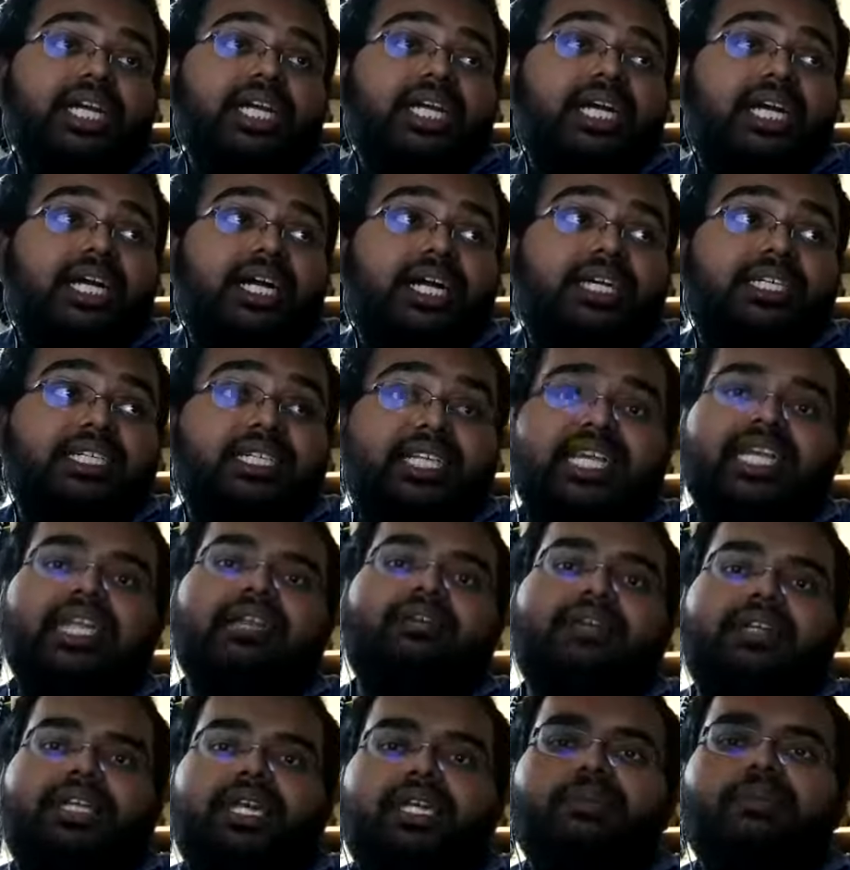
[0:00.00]
Dealing
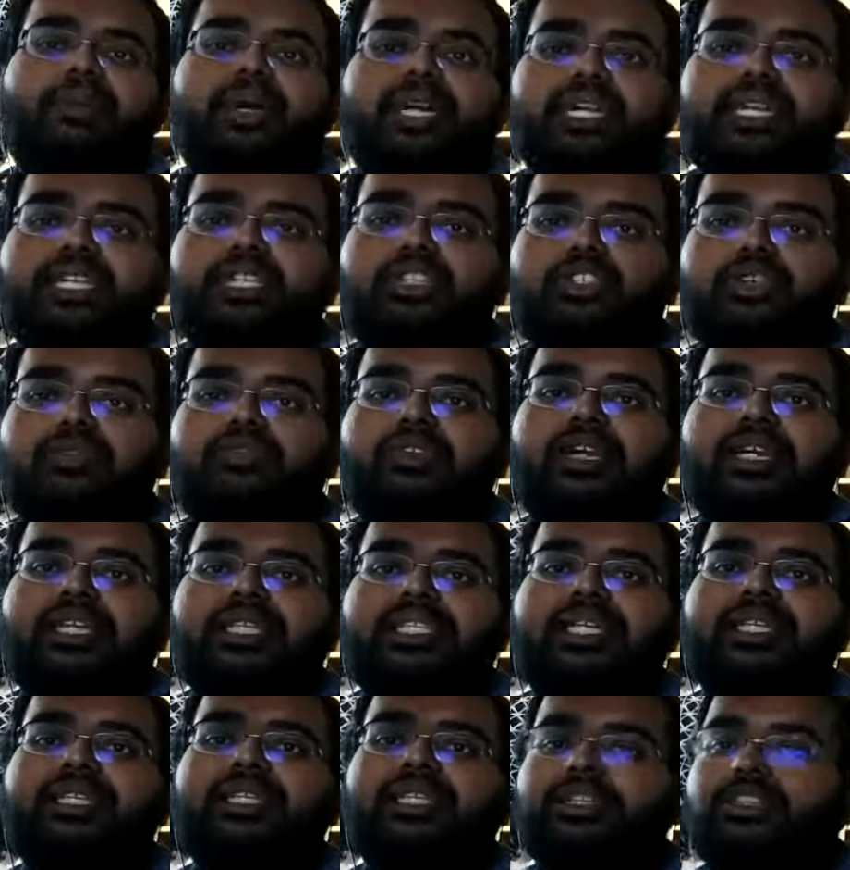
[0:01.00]
with nanoparticles, you have to
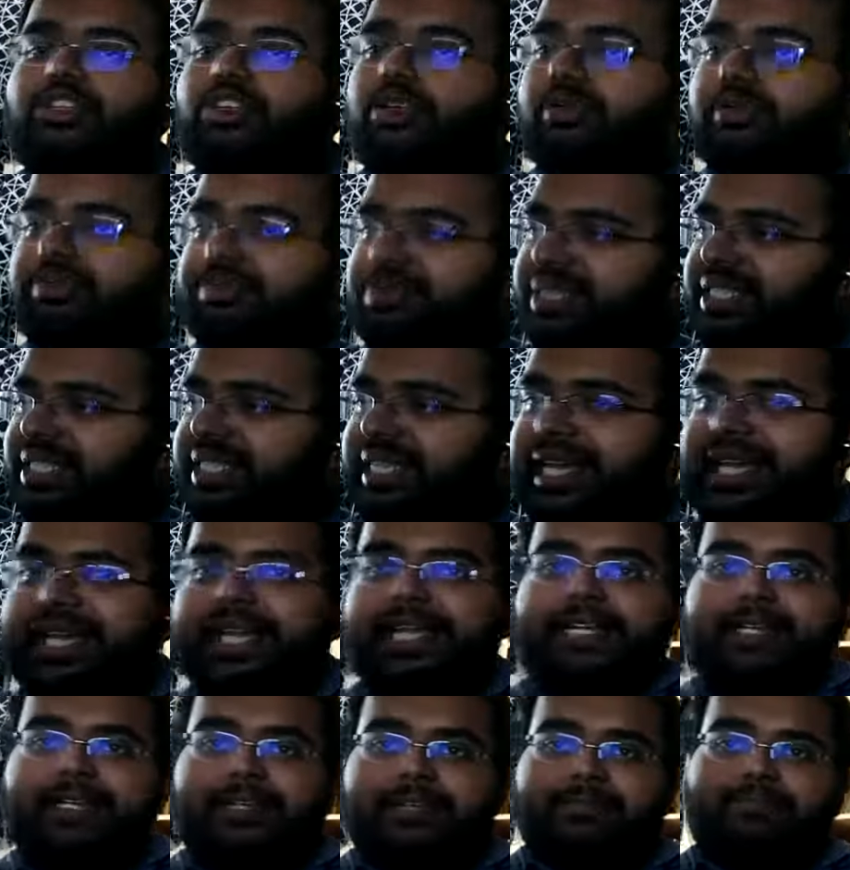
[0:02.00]
understand that your
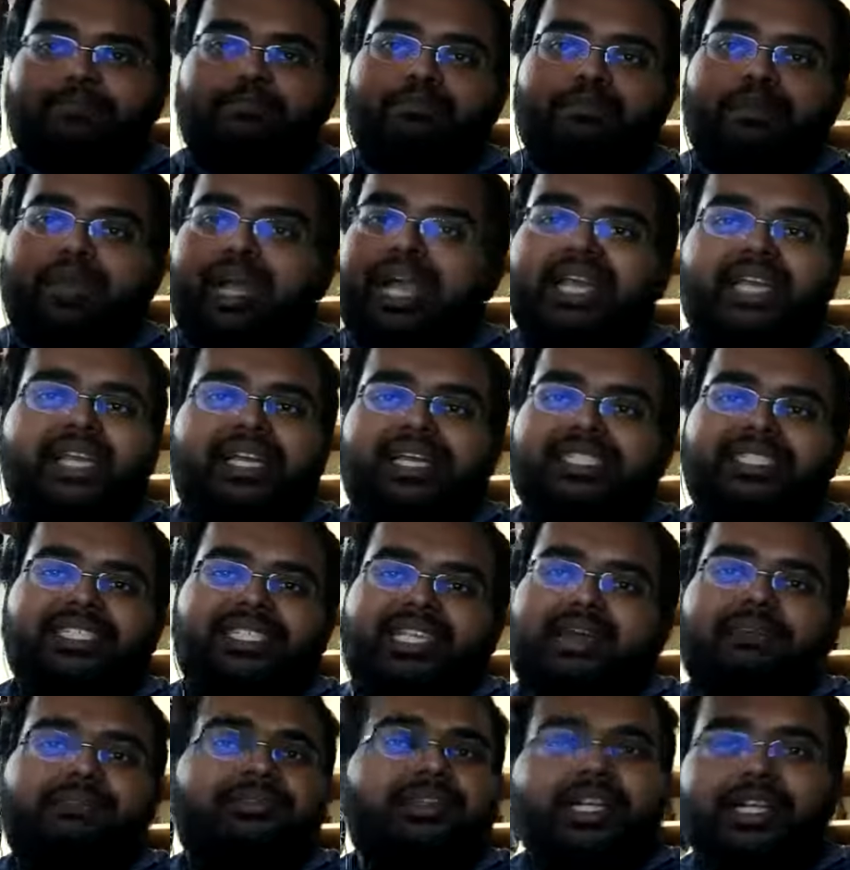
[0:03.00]
skin is
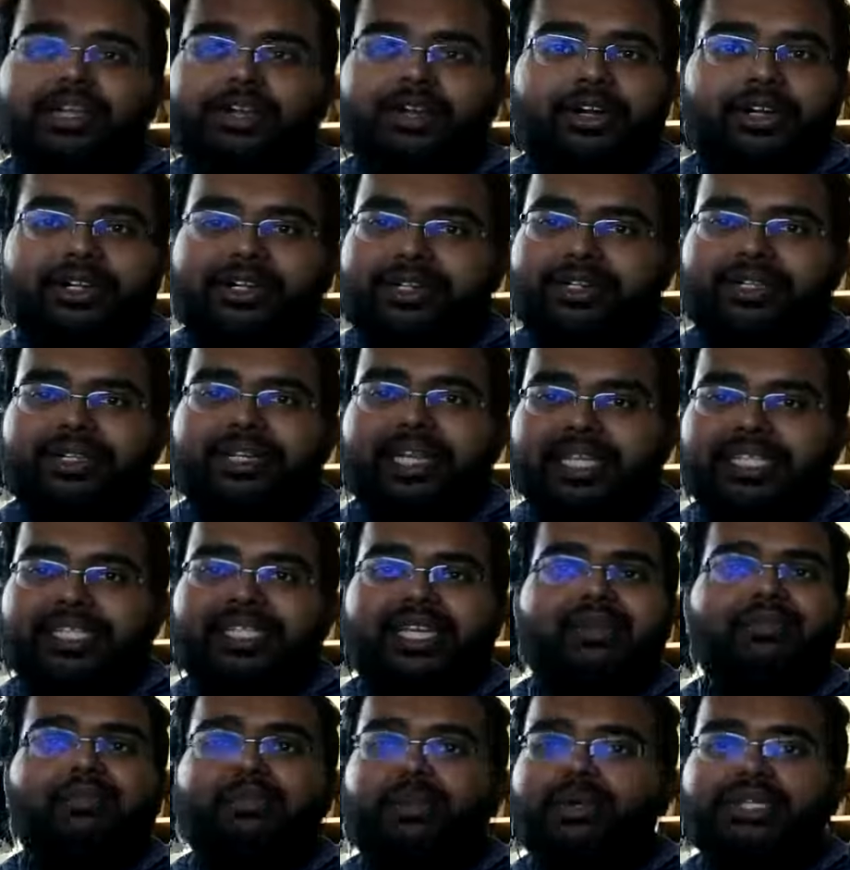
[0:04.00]
definitely not like
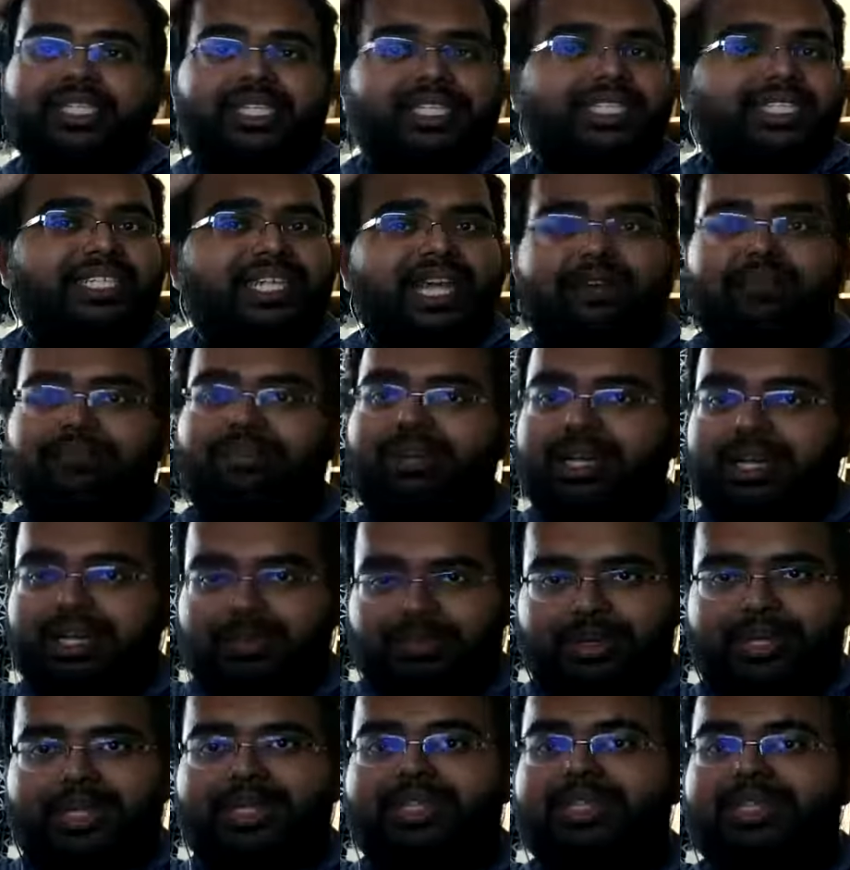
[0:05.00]
skin pores are definitely
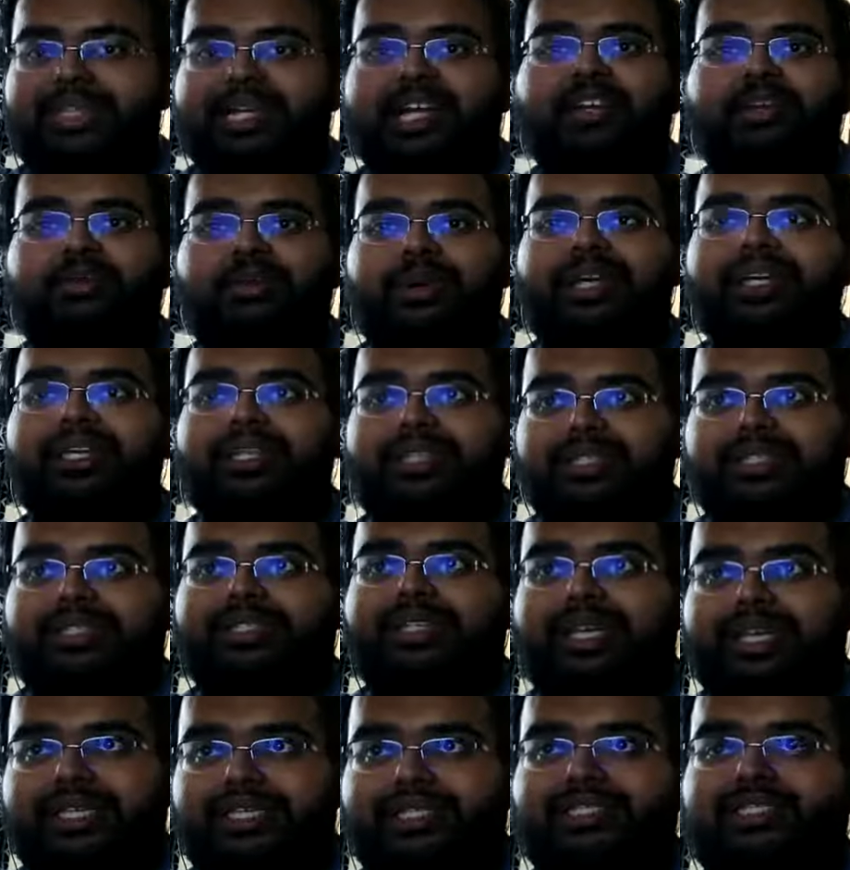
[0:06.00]
bigger than nanoparticle
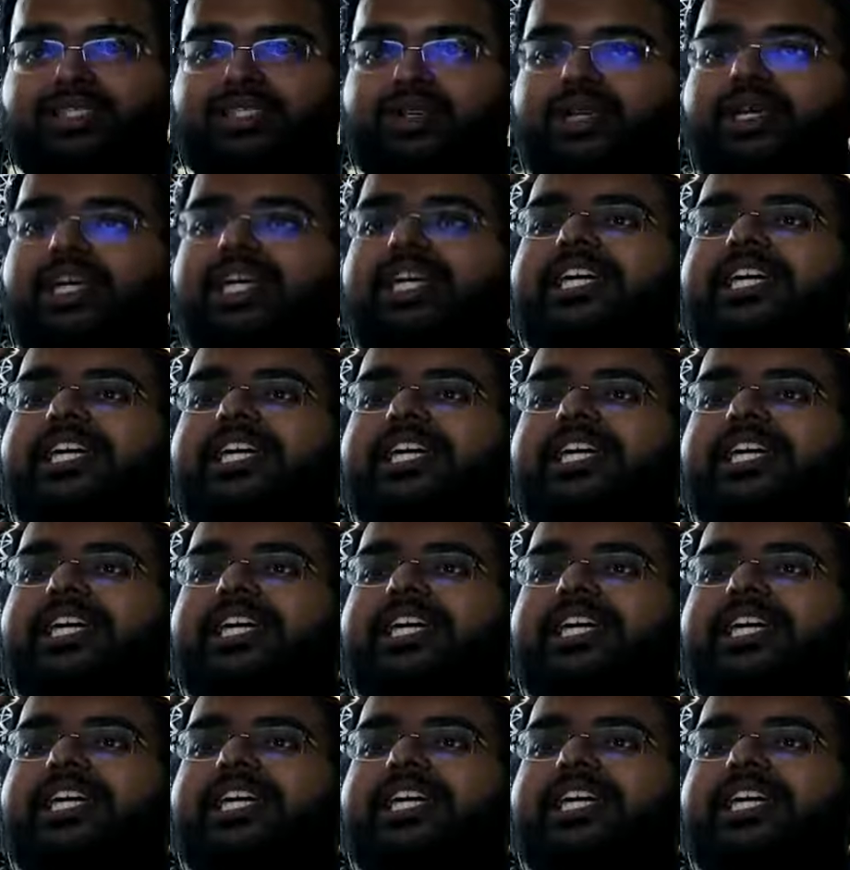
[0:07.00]
size. So